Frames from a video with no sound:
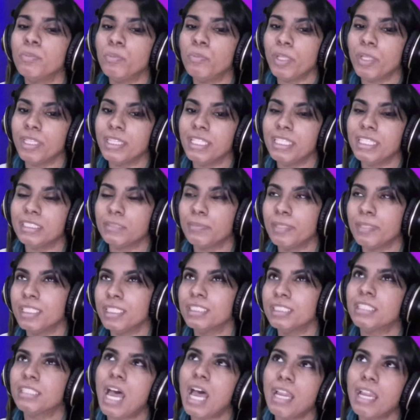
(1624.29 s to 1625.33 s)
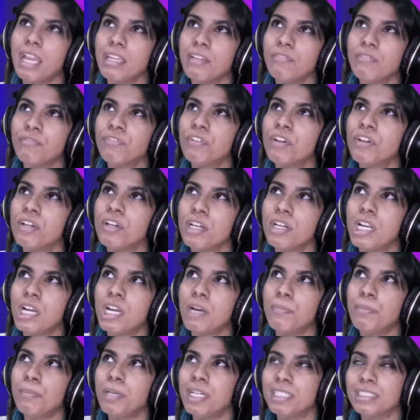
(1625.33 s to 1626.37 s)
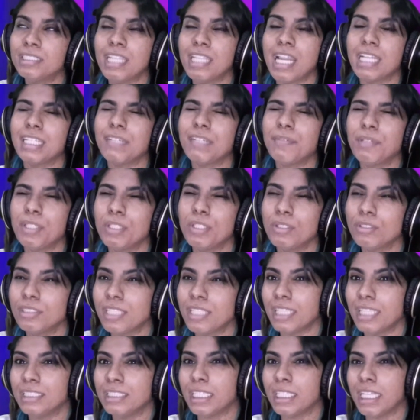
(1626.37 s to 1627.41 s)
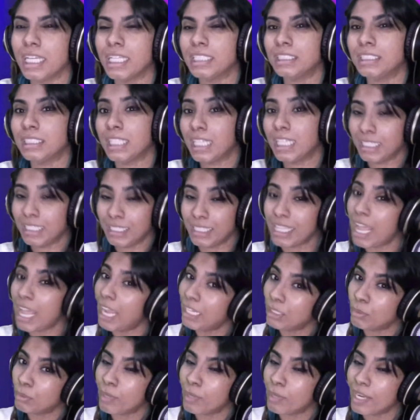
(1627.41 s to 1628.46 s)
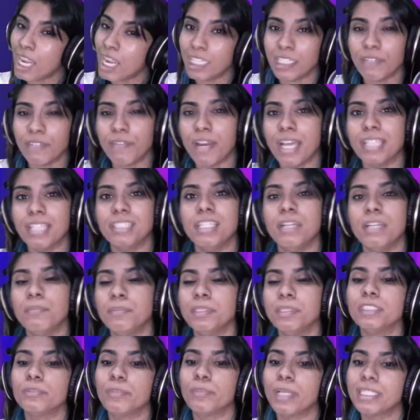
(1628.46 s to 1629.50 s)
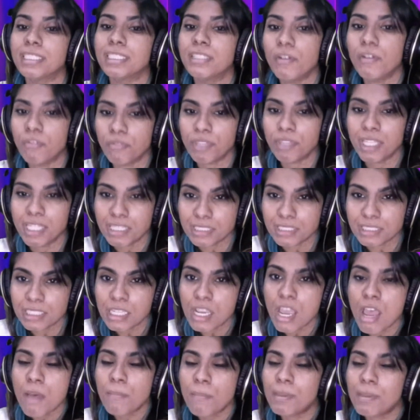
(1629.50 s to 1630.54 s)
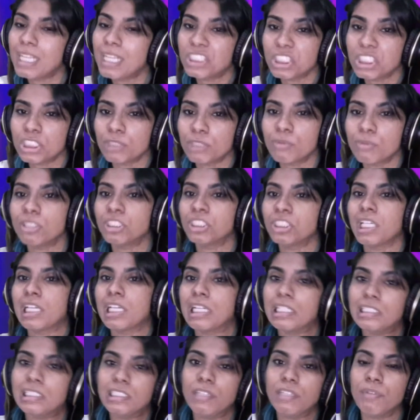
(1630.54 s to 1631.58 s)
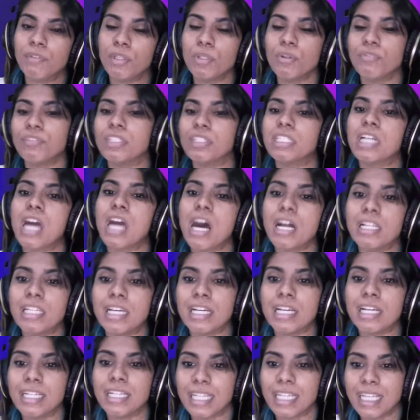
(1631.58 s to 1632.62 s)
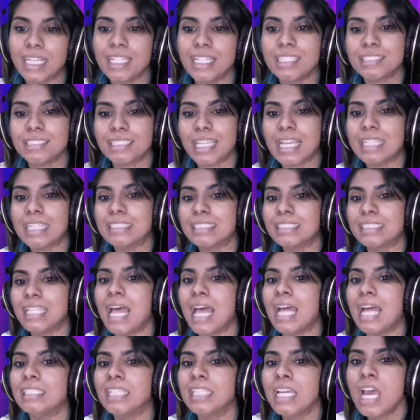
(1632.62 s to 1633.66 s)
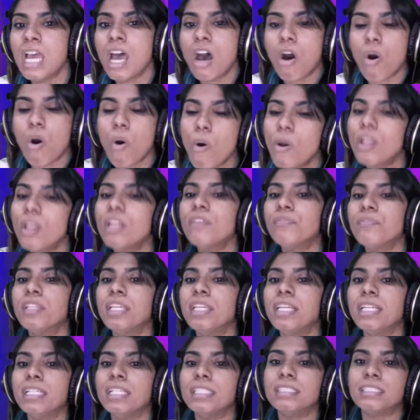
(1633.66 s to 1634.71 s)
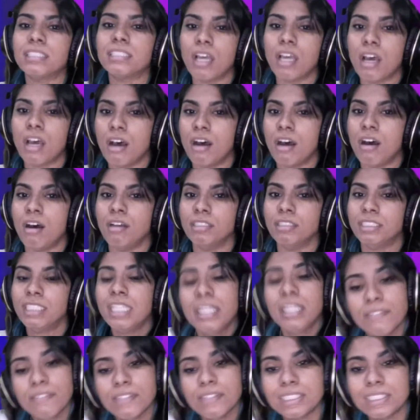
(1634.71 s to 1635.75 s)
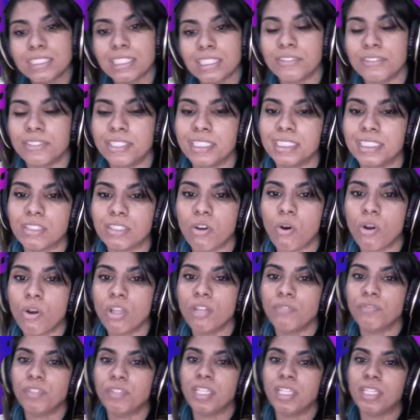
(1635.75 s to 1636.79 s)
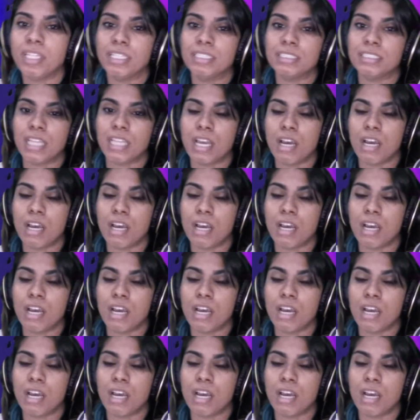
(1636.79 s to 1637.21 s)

with this? Because for a person, I never looked at it in that way. I never had that perspective of things. But I just watched an interview of Akala, and he says that all of these TV series, all of these